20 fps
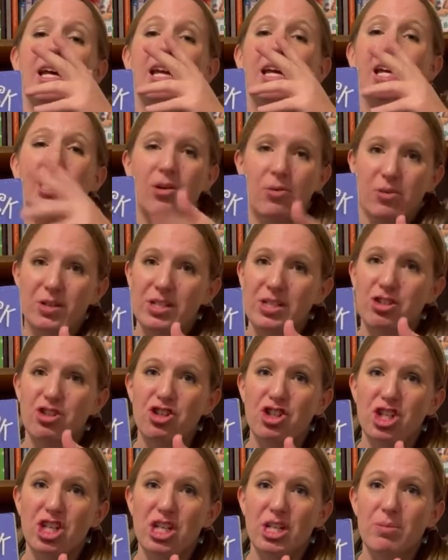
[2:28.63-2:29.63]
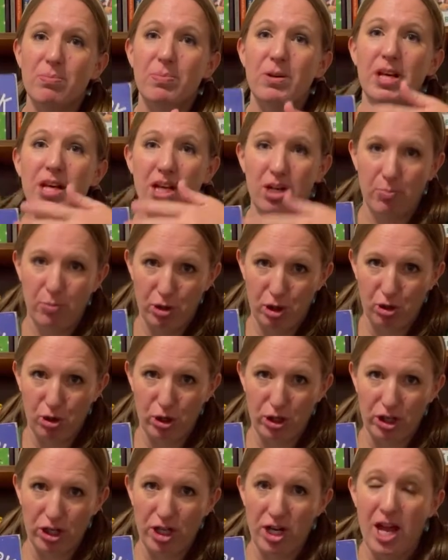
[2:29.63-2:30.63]
it was cheap in a book
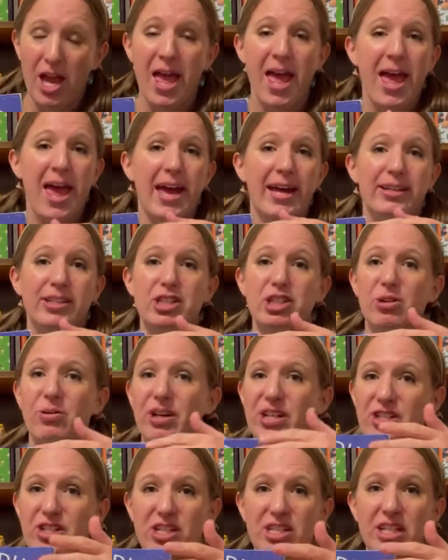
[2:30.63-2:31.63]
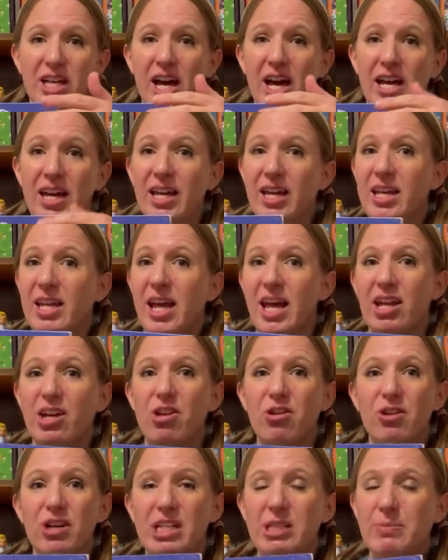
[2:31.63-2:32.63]
order. And so I just got it, had
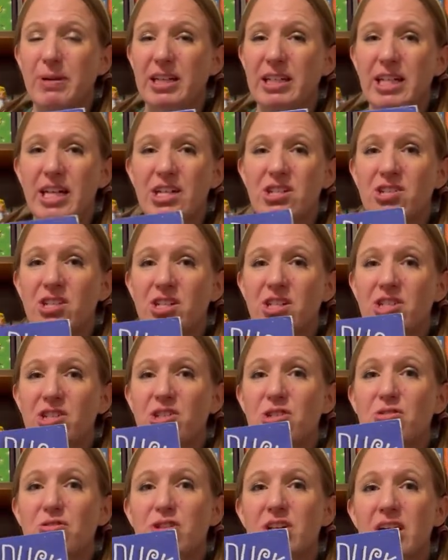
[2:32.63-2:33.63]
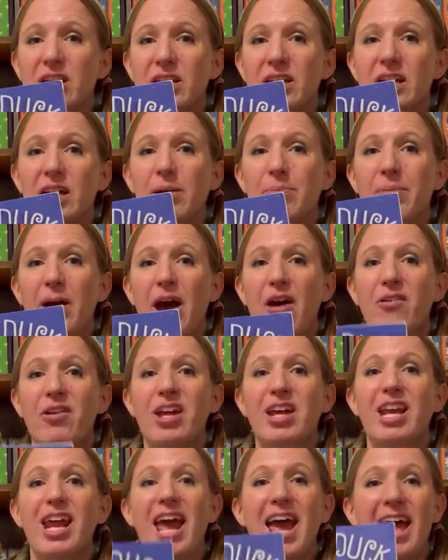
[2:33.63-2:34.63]
no expectations, knew nothing about
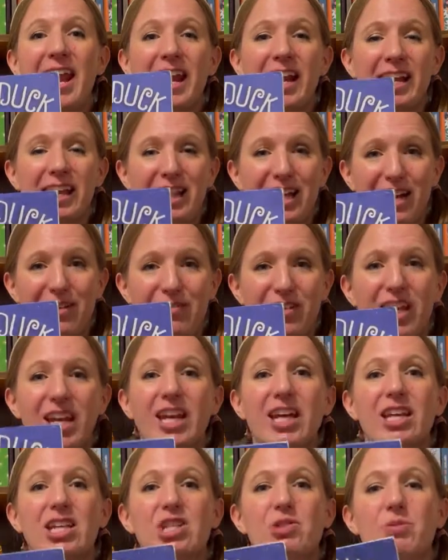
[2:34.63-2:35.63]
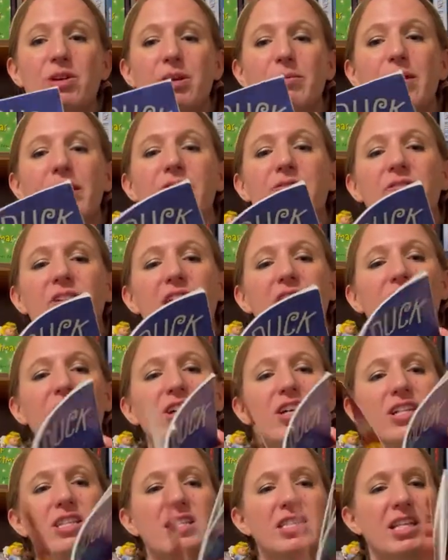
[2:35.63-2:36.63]
it, and I love it. It is one of my
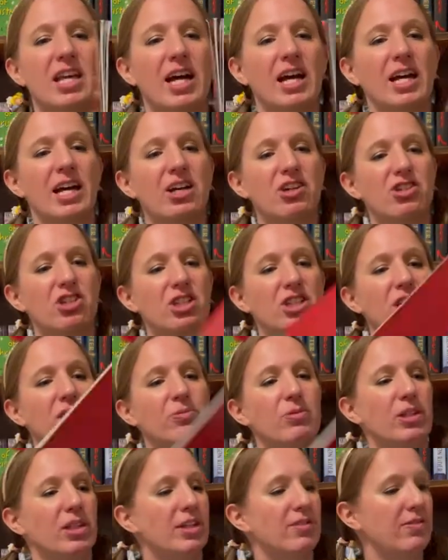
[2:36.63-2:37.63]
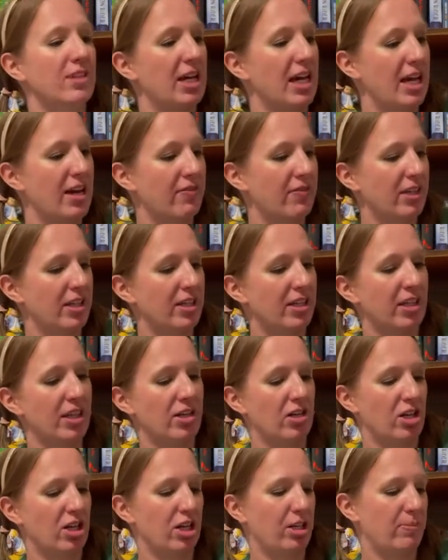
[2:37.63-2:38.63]
favorites. I actually would love to have it in
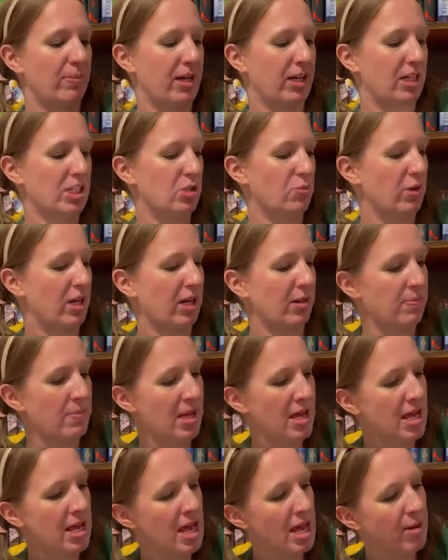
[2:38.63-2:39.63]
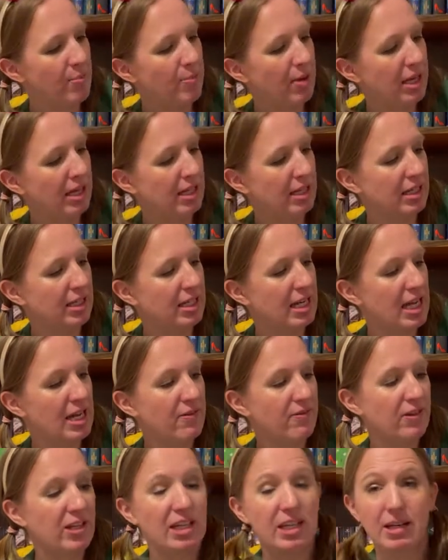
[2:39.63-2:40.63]
hardback as well. By
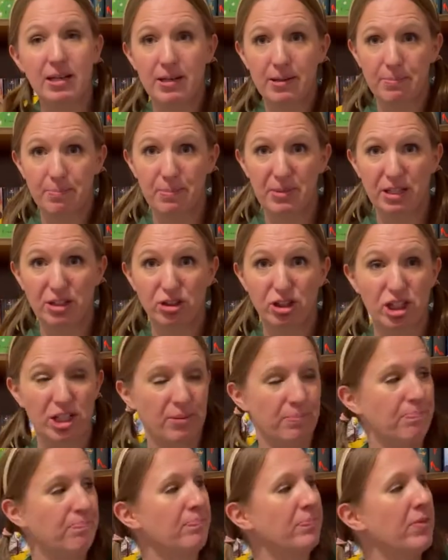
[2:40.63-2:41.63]
David Milgrom.